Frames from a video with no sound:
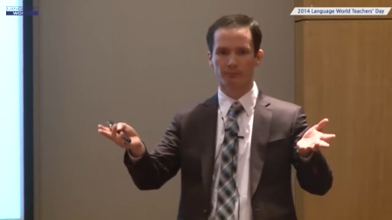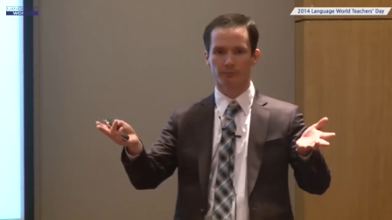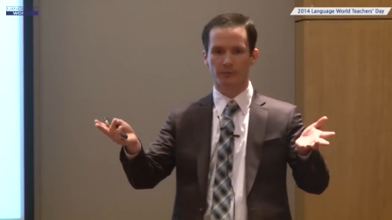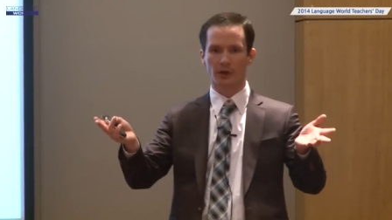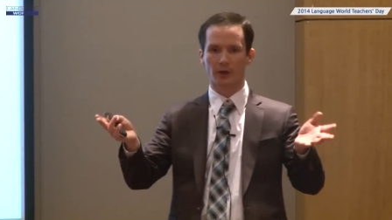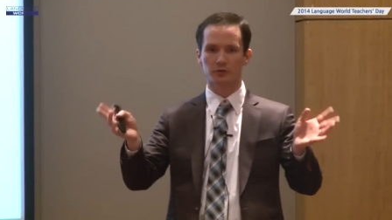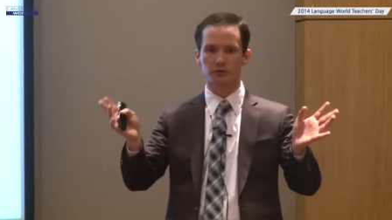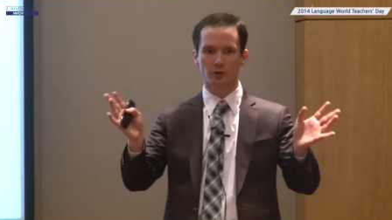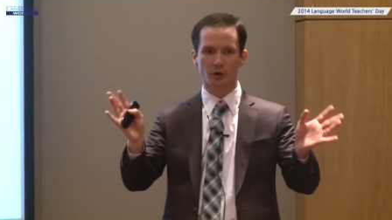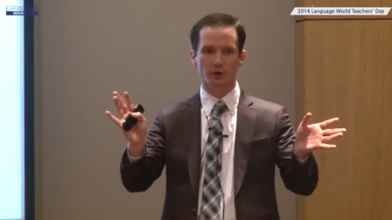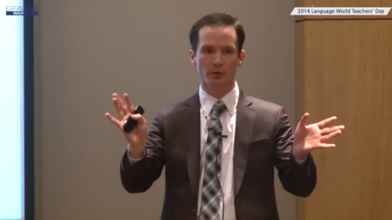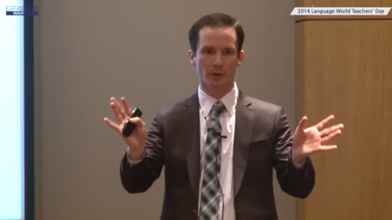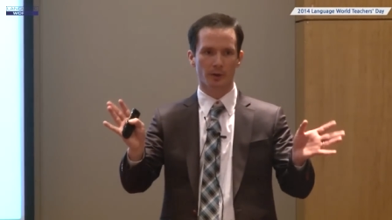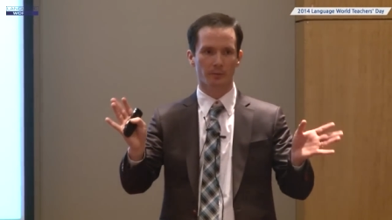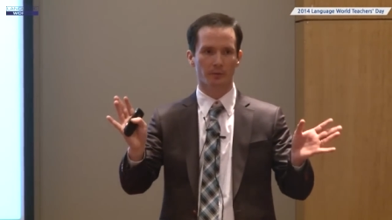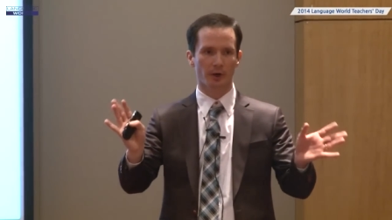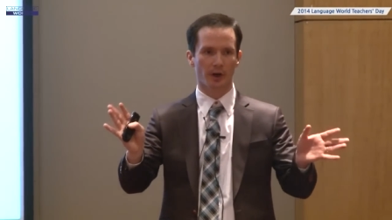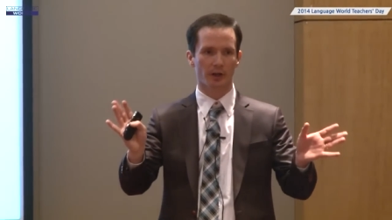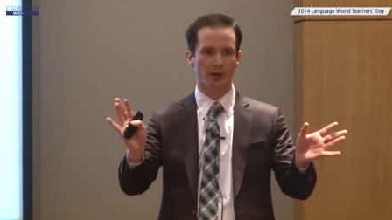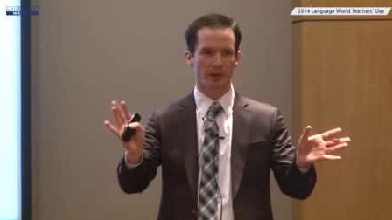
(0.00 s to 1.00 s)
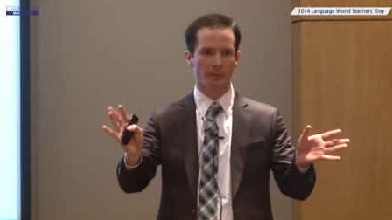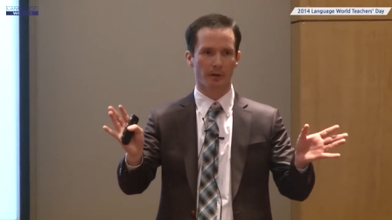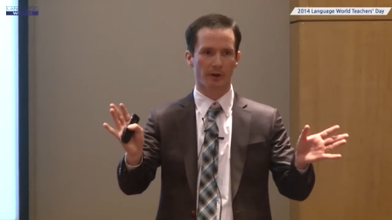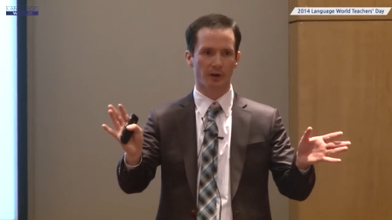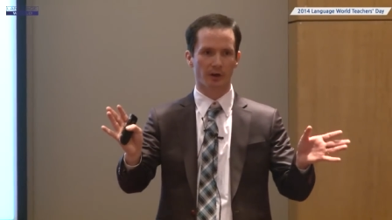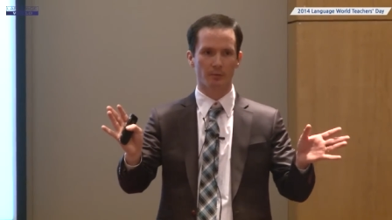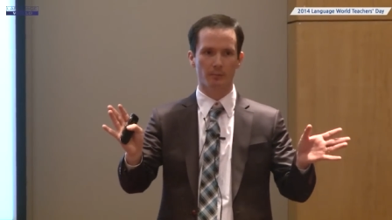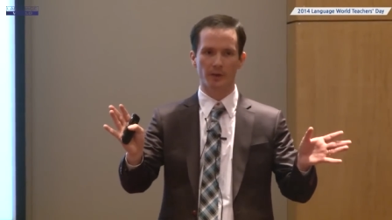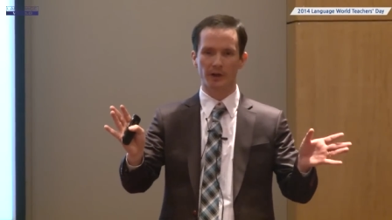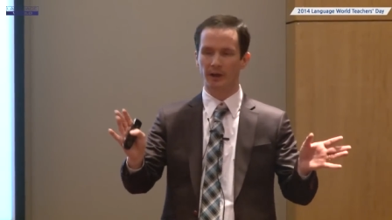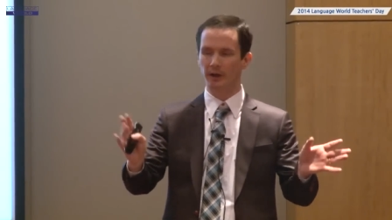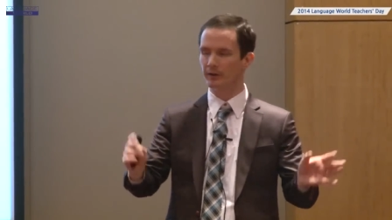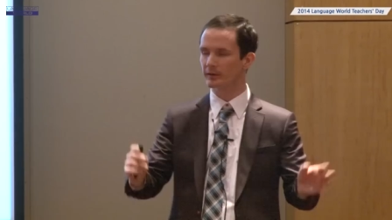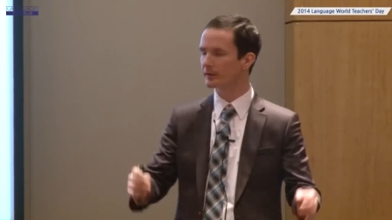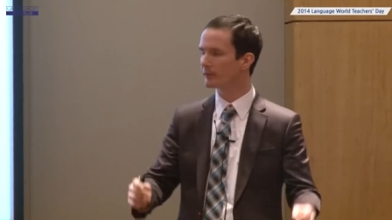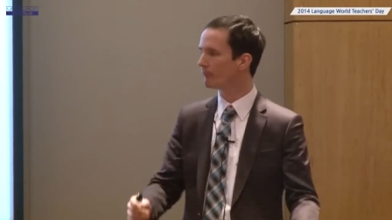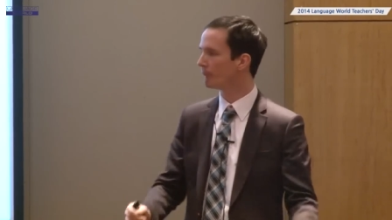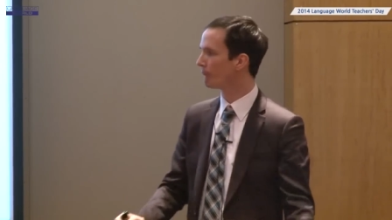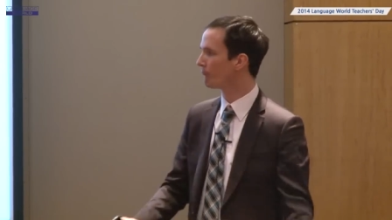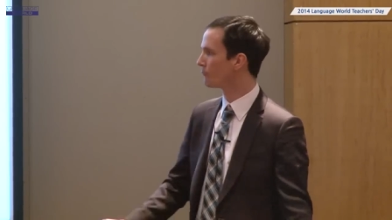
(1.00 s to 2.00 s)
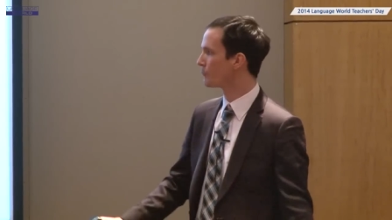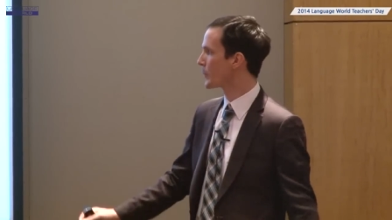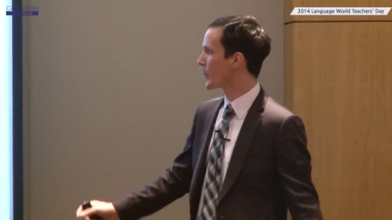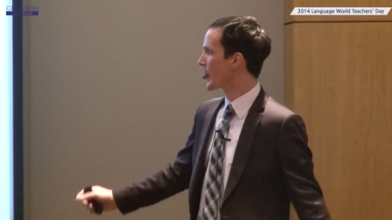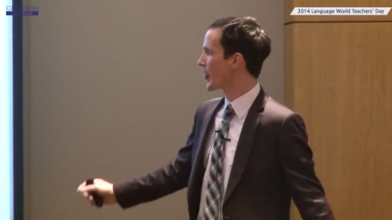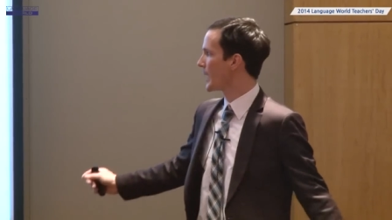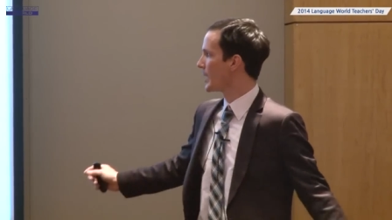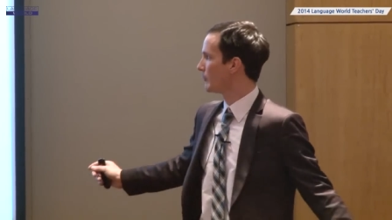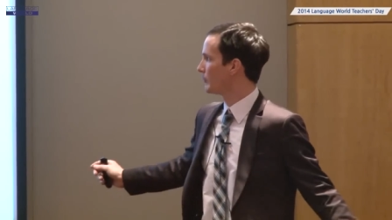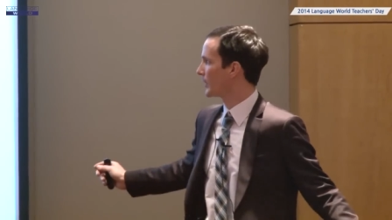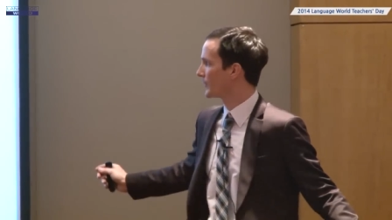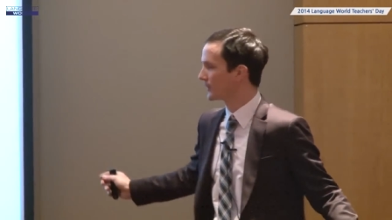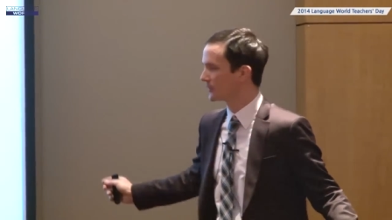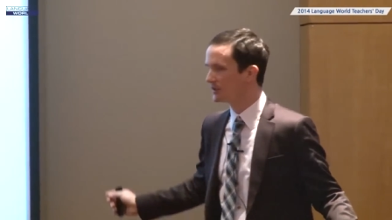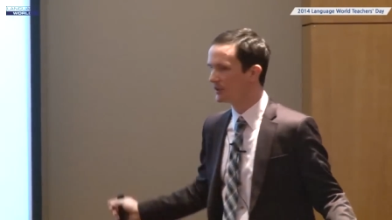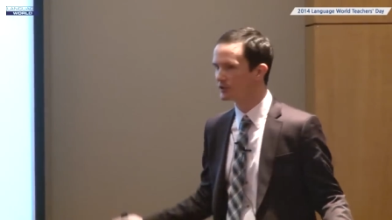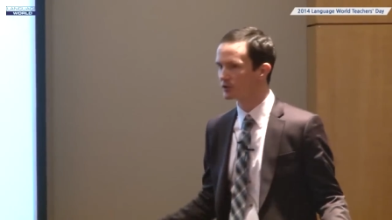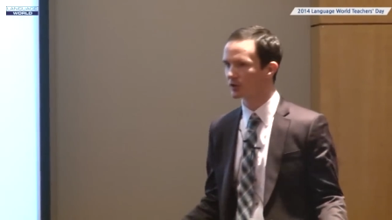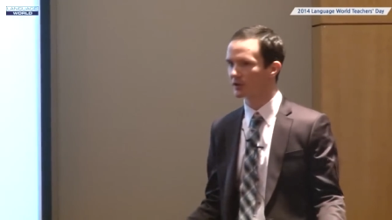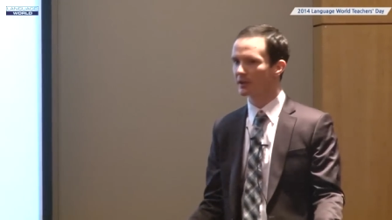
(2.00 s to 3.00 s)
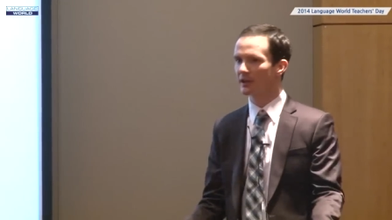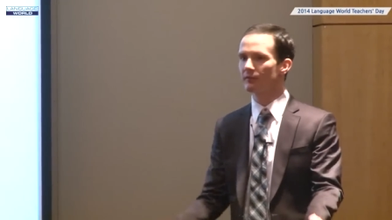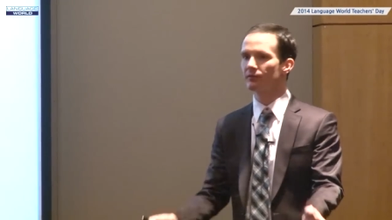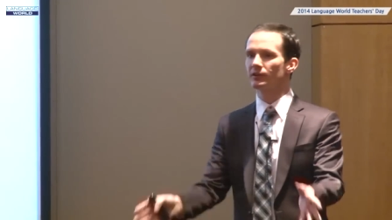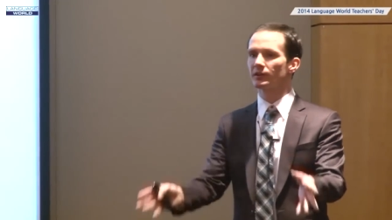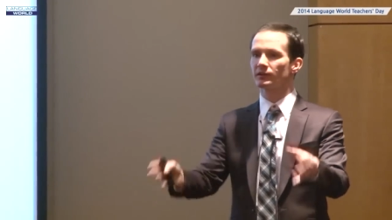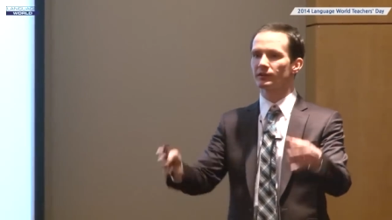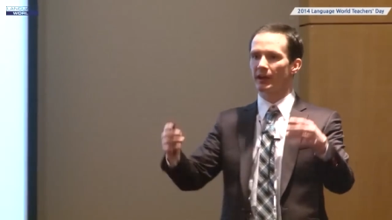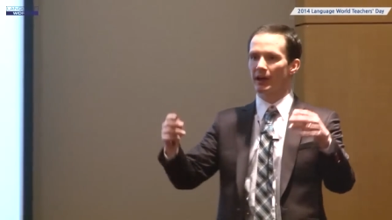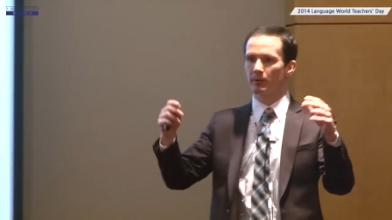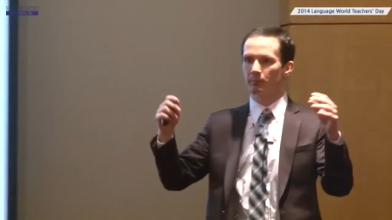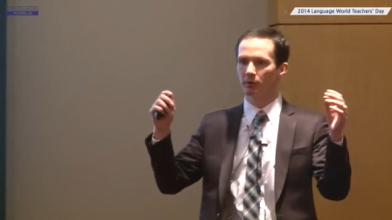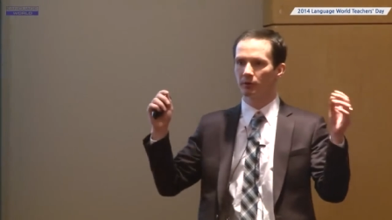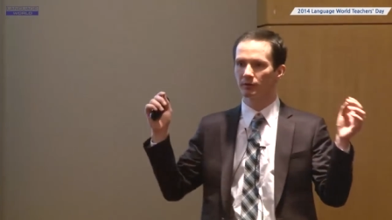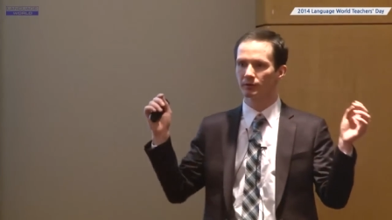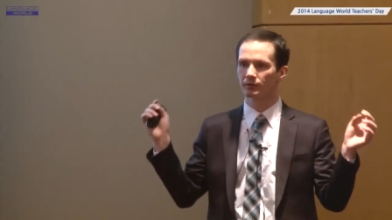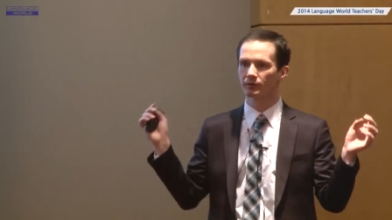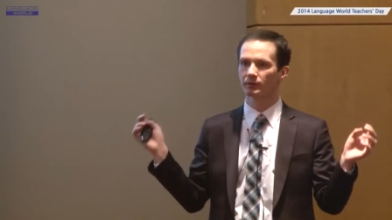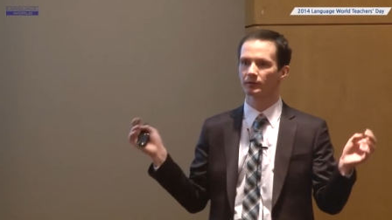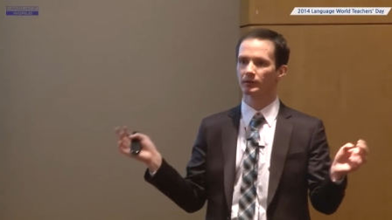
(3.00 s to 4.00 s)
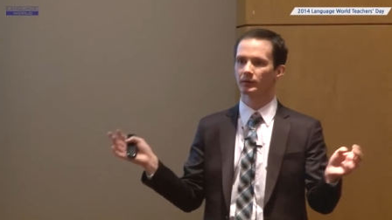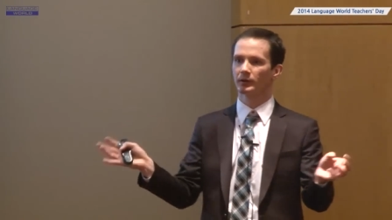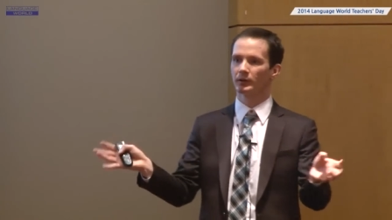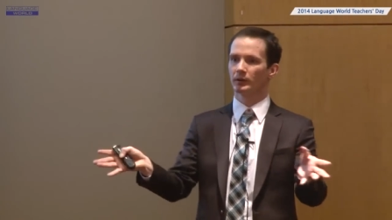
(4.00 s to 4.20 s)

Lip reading: And I'll show you what I'm talking about in a minute. But the teacher gives examples.